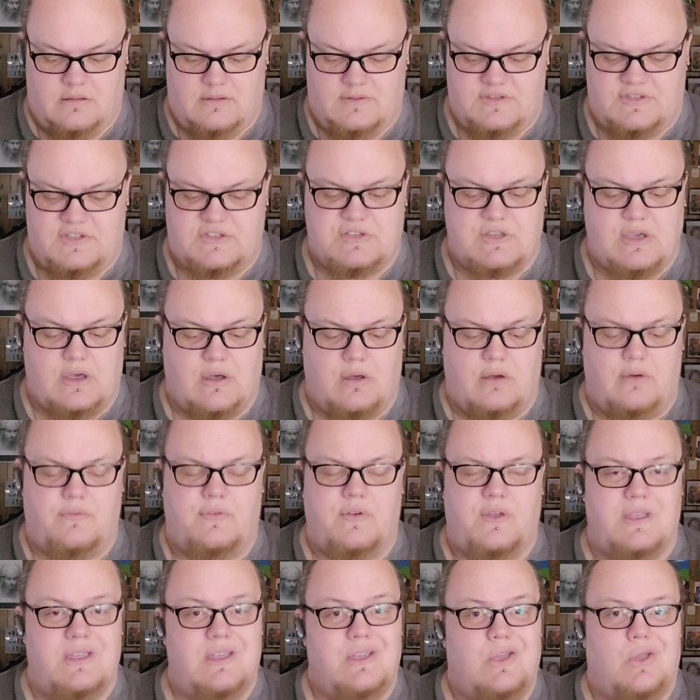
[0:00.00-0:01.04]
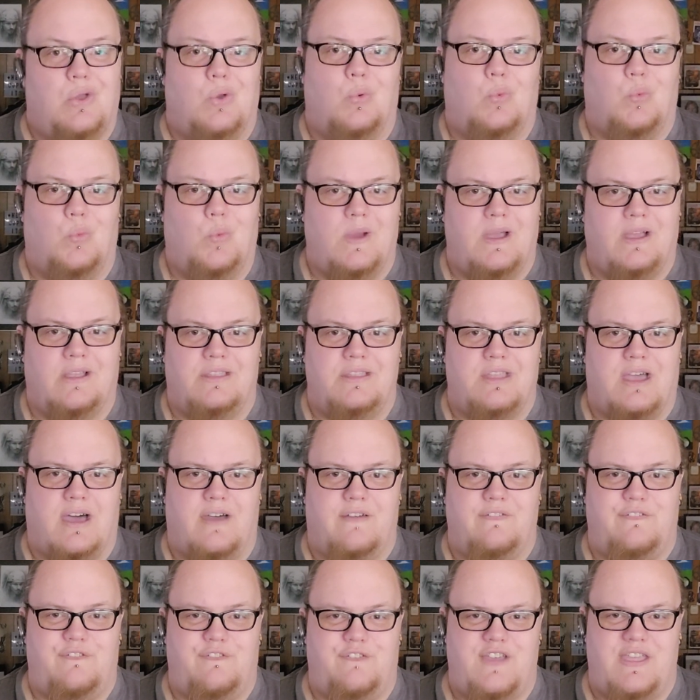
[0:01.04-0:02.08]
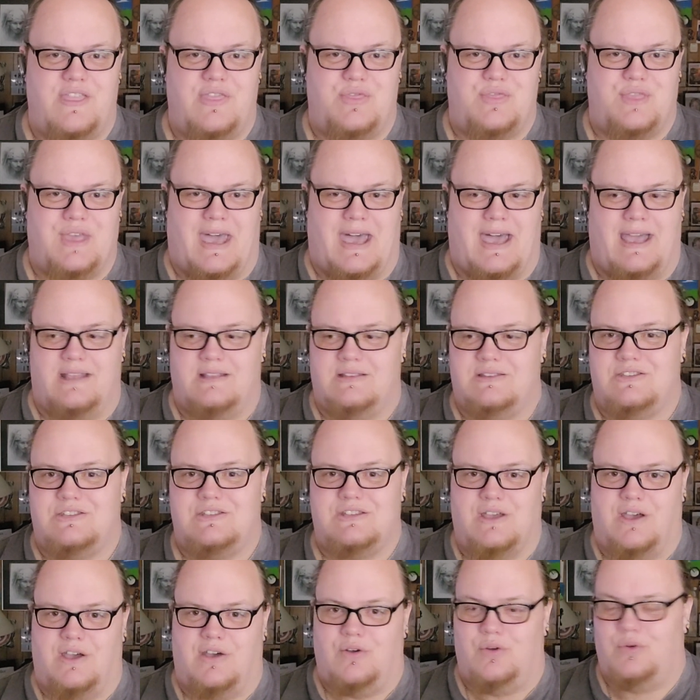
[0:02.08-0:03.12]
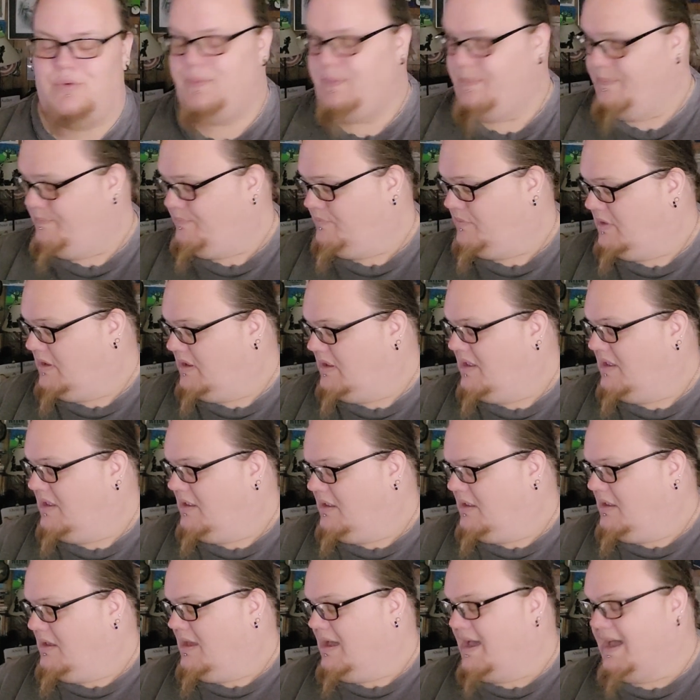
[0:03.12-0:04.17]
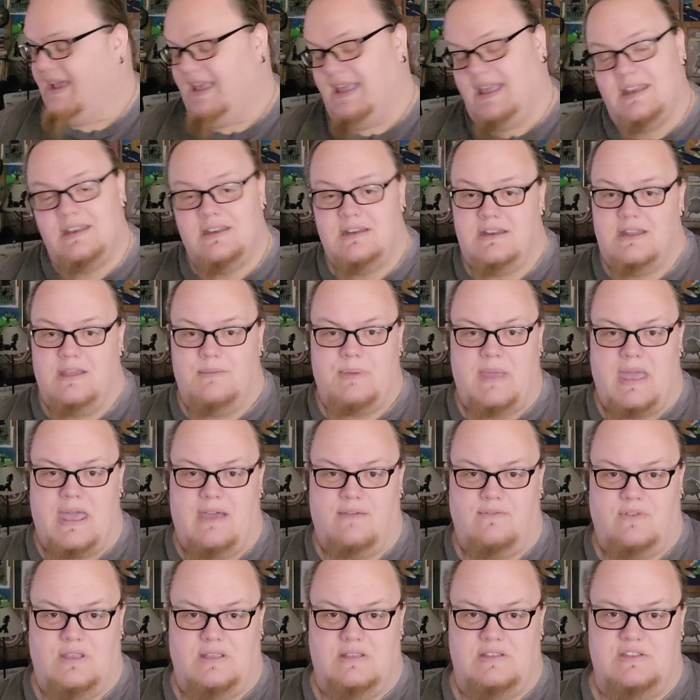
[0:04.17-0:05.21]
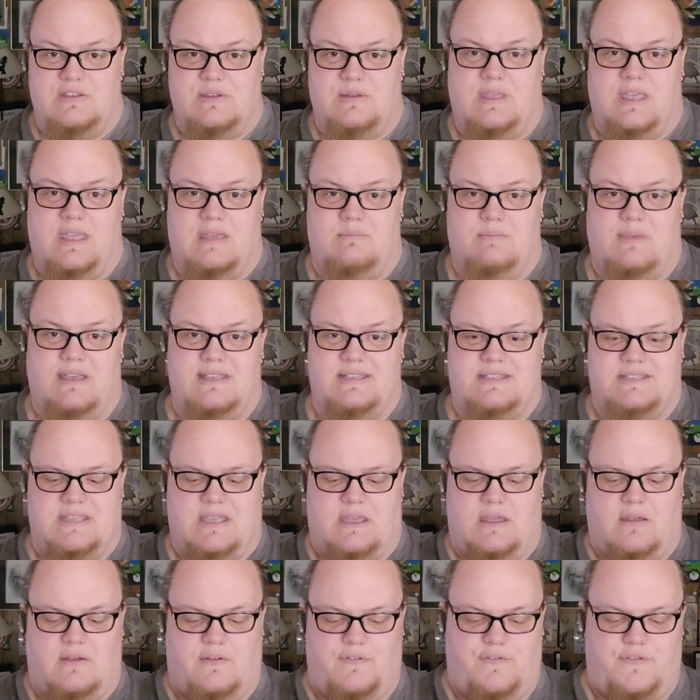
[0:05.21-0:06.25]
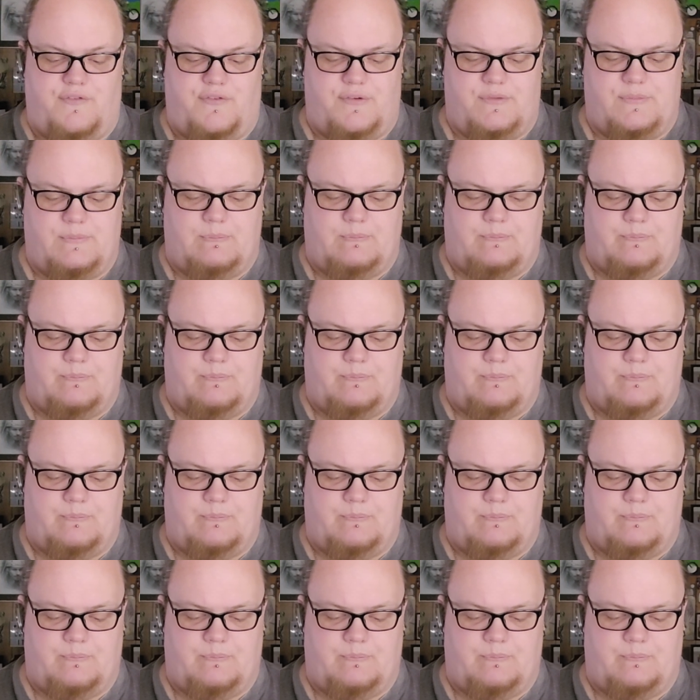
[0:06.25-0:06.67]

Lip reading: stove will not fit that. So I ended up having to get myself